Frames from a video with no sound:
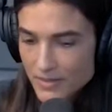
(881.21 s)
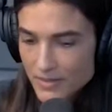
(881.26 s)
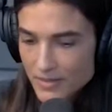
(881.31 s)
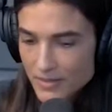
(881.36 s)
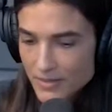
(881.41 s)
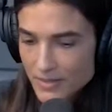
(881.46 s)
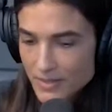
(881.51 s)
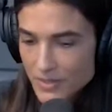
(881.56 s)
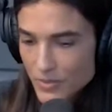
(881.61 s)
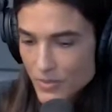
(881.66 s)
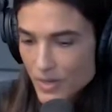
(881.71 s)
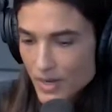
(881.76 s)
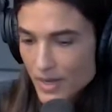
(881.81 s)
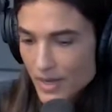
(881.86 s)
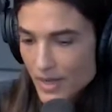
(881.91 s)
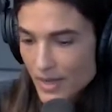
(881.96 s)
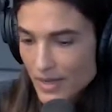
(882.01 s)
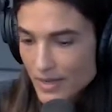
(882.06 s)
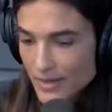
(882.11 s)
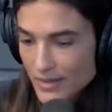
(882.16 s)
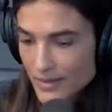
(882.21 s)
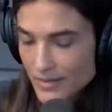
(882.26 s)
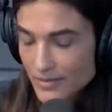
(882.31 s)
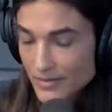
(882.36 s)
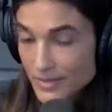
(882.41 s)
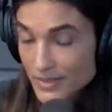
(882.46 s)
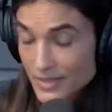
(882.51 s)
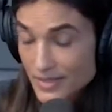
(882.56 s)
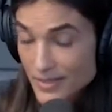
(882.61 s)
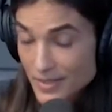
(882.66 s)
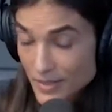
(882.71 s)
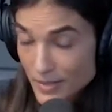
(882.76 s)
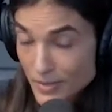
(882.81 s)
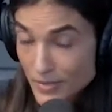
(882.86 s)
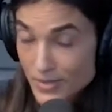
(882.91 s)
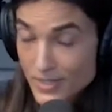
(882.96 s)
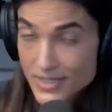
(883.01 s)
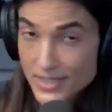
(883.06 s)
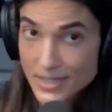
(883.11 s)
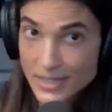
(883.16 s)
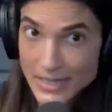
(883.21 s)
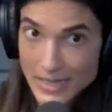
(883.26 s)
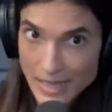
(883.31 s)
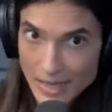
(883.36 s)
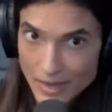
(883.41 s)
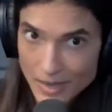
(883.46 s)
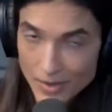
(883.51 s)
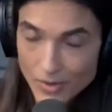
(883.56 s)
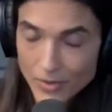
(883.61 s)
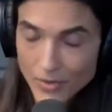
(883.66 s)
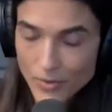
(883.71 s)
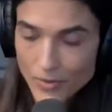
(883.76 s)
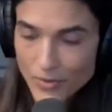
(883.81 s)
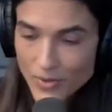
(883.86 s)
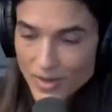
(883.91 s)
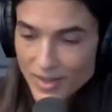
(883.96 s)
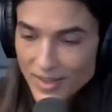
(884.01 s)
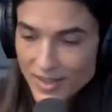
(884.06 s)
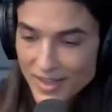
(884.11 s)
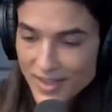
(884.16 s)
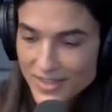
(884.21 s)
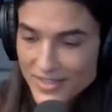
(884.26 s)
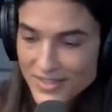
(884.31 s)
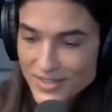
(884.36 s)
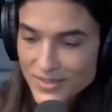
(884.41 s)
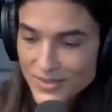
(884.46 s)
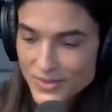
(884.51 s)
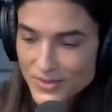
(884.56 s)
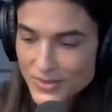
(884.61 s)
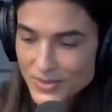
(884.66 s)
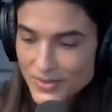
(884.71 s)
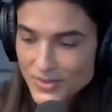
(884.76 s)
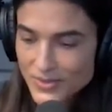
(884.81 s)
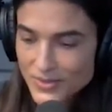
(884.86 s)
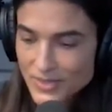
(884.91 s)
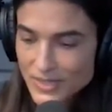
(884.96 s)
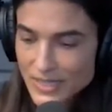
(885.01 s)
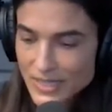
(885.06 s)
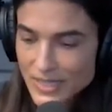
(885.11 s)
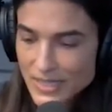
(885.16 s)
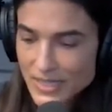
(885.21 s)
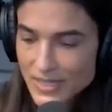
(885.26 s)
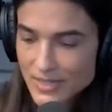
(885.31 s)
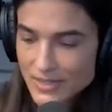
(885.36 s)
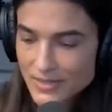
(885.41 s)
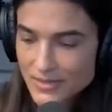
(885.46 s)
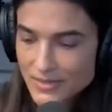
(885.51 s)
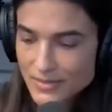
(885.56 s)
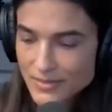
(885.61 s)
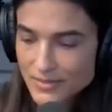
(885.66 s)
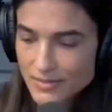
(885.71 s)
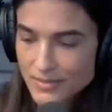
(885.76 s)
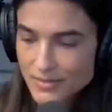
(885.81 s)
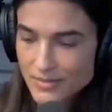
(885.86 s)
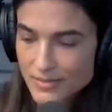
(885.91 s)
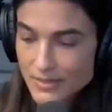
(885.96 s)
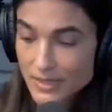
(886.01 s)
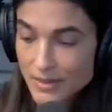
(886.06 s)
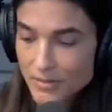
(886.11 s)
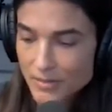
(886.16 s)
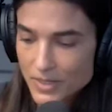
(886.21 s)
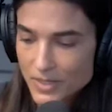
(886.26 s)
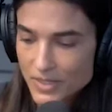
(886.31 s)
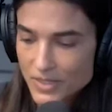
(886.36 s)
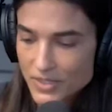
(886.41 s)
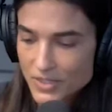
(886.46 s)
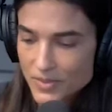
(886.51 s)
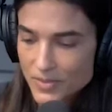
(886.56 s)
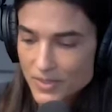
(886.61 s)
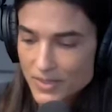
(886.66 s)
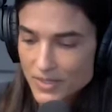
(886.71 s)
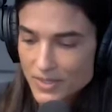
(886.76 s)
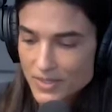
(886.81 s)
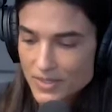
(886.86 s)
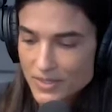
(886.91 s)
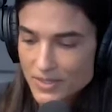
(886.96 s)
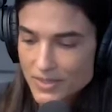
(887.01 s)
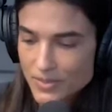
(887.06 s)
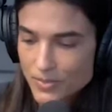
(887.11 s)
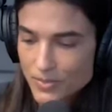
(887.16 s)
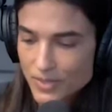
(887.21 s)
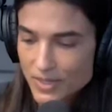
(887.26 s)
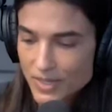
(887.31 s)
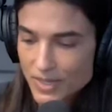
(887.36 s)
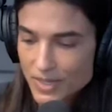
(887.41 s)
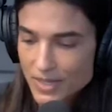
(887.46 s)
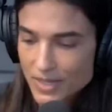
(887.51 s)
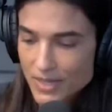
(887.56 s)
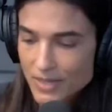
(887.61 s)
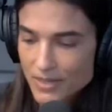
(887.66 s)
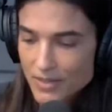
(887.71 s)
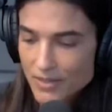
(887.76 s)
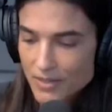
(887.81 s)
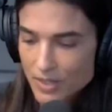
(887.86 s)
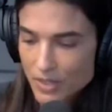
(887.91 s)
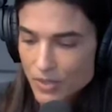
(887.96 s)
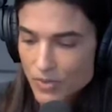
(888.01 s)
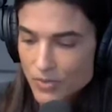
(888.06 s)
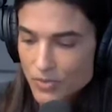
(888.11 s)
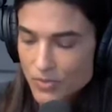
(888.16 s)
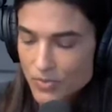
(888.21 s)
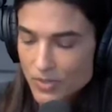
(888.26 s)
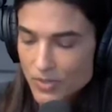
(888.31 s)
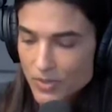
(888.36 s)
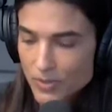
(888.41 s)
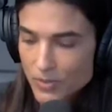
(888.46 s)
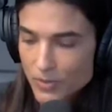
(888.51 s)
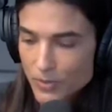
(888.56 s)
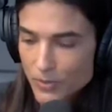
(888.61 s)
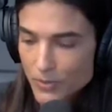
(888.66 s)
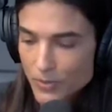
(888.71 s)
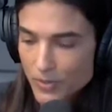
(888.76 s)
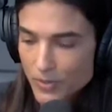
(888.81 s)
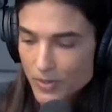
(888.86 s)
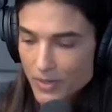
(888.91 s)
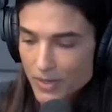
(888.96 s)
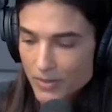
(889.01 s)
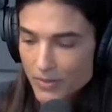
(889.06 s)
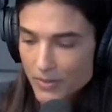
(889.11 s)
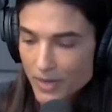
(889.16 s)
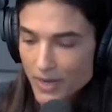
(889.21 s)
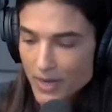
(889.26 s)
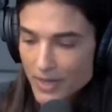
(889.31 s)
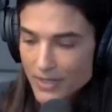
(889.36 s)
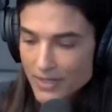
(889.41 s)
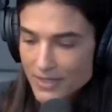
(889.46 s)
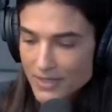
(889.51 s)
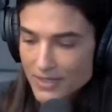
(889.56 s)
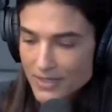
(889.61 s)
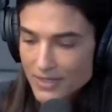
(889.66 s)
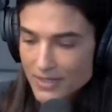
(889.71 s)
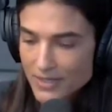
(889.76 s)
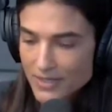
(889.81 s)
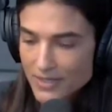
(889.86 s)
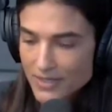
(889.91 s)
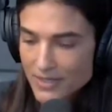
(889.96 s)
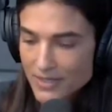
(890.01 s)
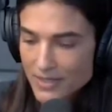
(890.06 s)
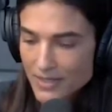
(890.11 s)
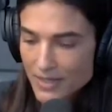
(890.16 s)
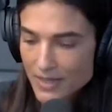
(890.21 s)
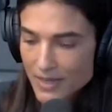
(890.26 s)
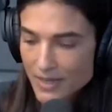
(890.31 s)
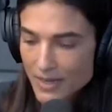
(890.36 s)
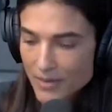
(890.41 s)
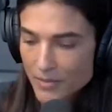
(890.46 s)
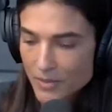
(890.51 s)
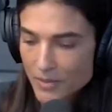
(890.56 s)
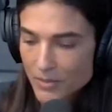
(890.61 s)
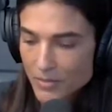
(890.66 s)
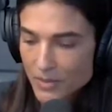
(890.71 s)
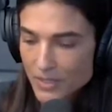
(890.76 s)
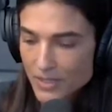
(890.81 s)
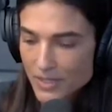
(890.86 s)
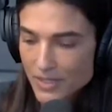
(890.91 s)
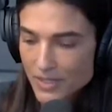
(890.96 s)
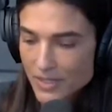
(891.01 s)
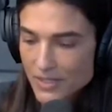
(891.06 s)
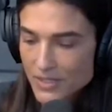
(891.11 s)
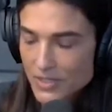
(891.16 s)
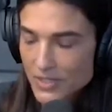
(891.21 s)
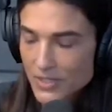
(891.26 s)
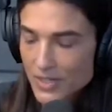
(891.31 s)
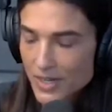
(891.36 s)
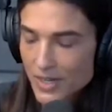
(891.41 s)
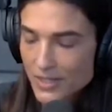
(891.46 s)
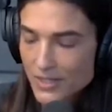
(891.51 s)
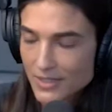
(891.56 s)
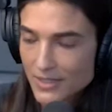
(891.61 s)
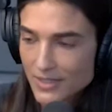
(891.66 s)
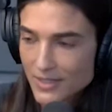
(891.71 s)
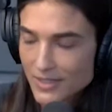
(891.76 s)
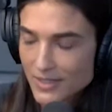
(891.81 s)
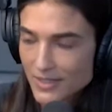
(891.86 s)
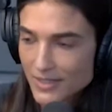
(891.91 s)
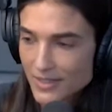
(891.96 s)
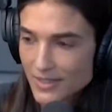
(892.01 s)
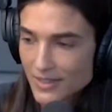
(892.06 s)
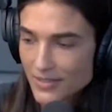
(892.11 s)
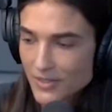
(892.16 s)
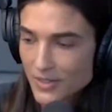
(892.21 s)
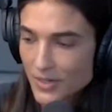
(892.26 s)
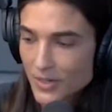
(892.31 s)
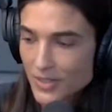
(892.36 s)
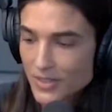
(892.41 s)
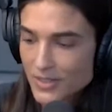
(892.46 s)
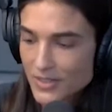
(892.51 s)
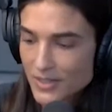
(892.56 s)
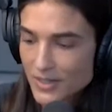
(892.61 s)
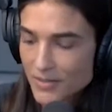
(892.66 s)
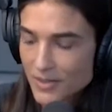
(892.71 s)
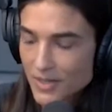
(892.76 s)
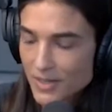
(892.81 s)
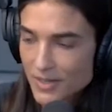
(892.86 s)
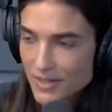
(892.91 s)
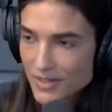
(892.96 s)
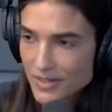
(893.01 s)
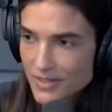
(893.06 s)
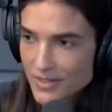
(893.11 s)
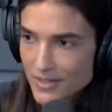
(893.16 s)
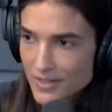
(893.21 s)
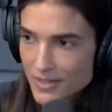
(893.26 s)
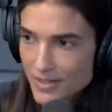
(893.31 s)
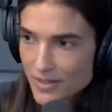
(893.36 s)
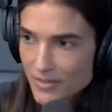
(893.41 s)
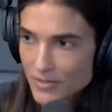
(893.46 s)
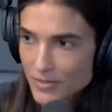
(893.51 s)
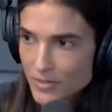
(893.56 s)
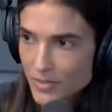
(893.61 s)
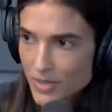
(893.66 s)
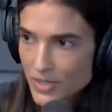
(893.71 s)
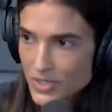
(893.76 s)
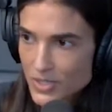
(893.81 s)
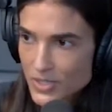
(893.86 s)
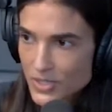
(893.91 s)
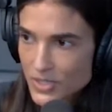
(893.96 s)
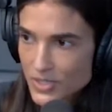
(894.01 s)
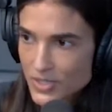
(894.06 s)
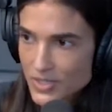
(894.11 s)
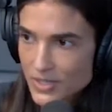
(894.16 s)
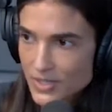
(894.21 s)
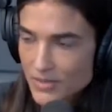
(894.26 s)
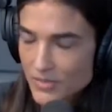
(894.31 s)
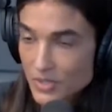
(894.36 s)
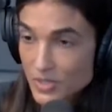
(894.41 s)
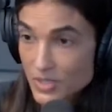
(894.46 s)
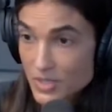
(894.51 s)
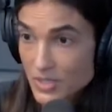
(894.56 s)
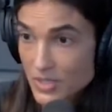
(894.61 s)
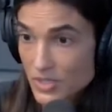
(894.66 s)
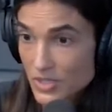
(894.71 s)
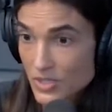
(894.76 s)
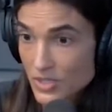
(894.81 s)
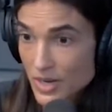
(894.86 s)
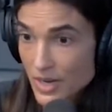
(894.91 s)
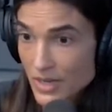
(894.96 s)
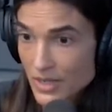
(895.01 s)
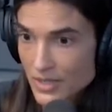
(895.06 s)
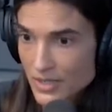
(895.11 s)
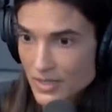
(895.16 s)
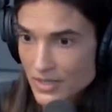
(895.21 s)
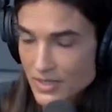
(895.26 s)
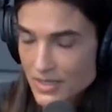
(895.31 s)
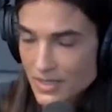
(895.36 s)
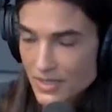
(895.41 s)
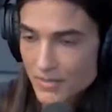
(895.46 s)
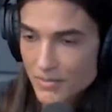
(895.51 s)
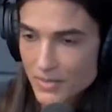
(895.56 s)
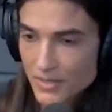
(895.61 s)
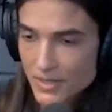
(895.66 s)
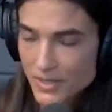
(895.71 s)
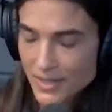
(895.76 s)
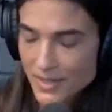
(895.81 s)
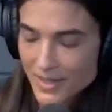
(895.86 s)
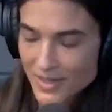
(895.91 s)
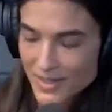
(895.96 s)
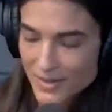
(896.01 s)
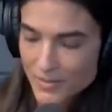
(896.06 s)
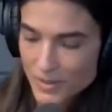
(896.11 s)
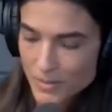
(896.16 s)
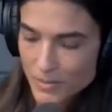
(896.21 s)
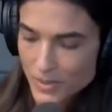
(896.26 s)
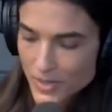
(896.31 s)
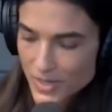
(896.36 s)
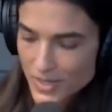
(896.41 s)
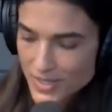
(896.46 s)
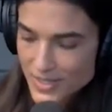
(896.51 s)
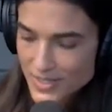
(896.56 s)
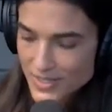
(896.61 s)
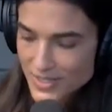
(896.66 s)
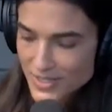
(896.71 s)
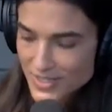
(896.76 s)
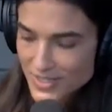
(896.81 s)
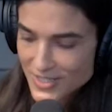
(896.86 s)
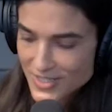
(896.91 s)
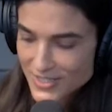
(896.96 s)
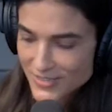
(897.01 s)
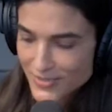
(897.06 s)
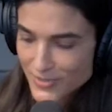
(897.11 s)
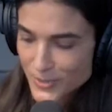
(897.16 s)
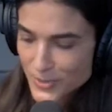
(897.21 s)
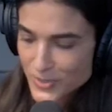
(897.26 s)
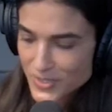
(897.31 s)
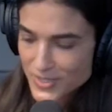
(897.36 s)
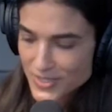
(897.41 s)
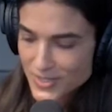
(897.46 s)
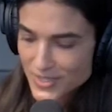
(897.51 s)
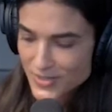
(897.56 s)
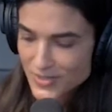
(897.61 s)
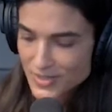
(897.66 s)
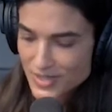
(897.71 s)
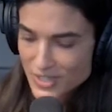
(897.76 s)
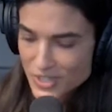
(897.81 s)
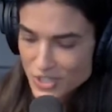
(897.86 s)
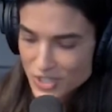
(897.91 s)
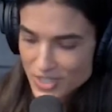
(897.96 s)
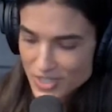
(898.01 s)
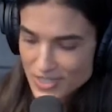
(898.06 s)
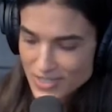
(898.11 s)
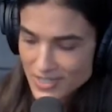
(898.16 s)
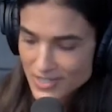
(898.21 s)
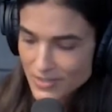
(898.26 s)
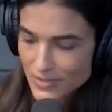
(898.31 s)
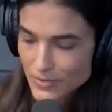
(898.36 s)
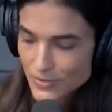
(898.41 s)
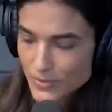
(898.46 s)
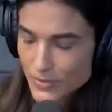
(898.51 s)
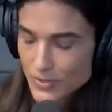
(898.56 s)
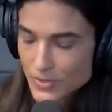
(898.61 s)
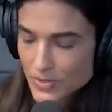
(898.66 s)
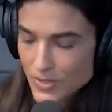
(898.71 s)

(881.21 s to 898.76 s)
That's why I that's another reason now why I don't really eat that much because when I eat a huge meal before I practice, it's I'm completely distracted and I have a hard time getting into a lot of the postures and I'm just distracted. It's like my my body is just focusing on digesting the food.